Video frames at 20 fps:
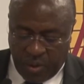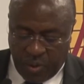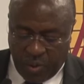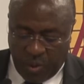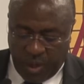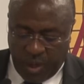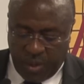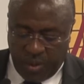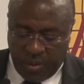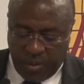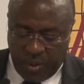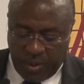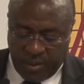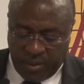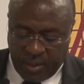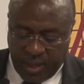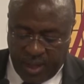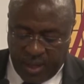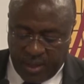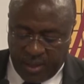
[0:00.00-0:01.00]
While we
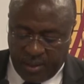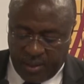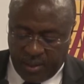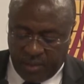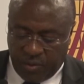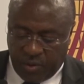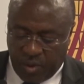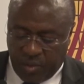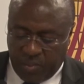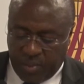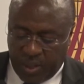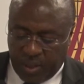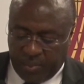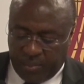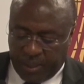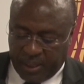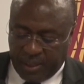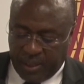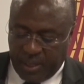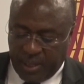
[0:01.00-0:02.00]
thank the
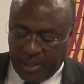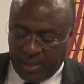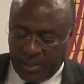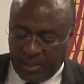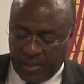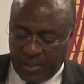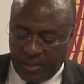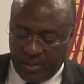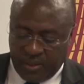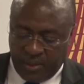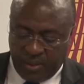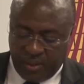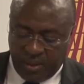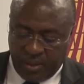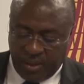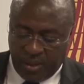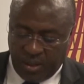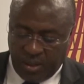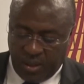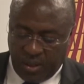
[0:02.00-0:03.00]
development partners
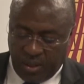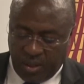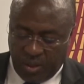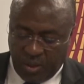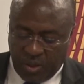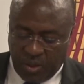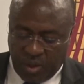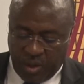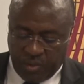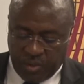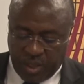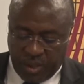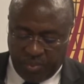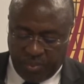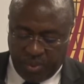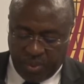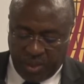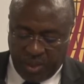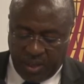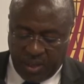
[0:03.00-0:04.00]
who have
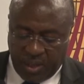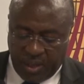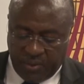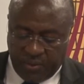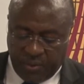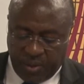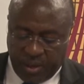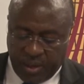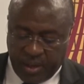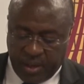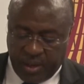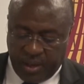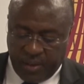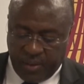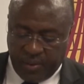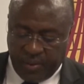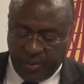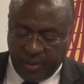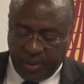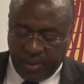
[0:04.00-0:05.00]
supported Africa
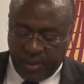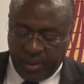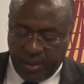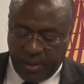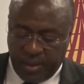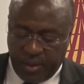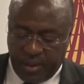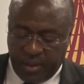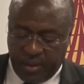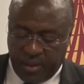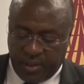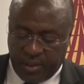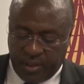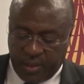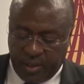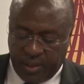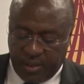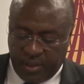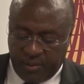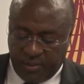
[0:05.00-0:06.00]
in its
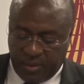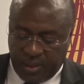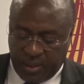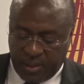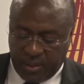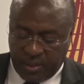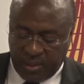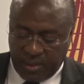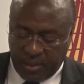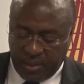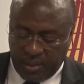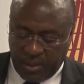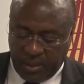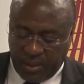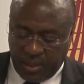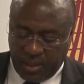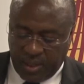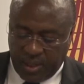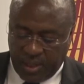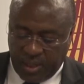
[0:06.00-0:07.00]
endeavors,
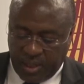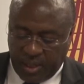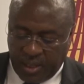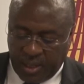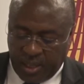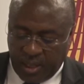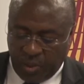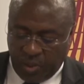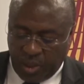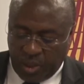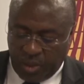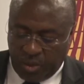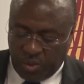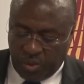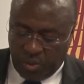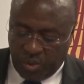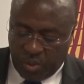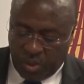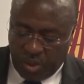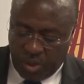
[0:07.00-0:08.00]
I wish
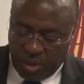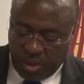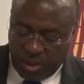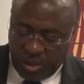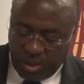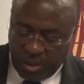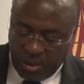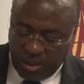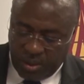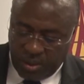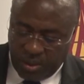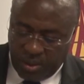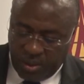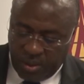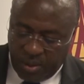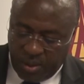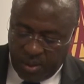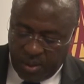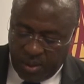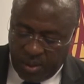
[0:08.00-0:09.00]
to quote
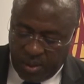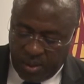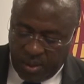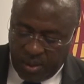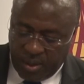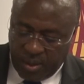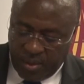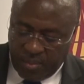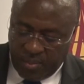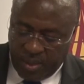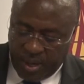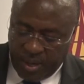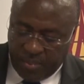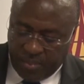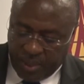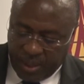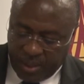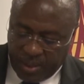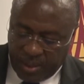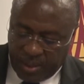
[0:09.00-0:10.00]
my
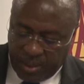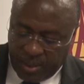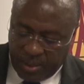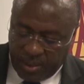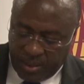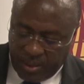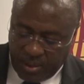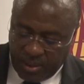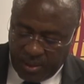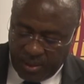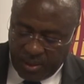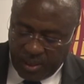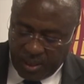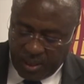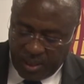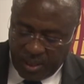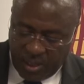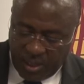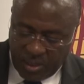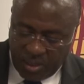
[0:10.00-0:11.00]
president, His
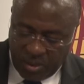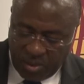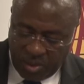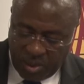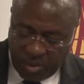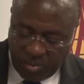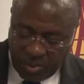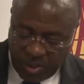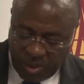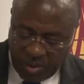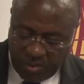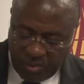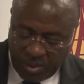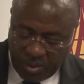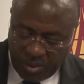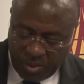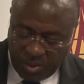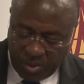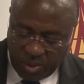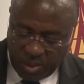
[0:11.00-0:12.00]
Excellency Yoweri
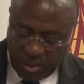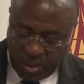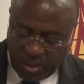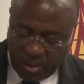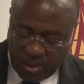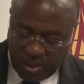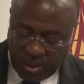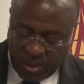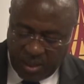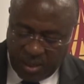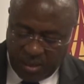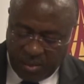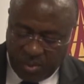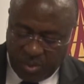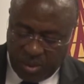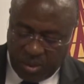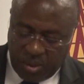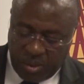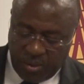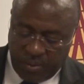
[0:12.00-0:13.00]
Museveni, who said that, I
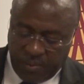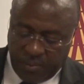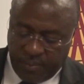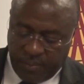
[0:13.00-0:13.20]
quote,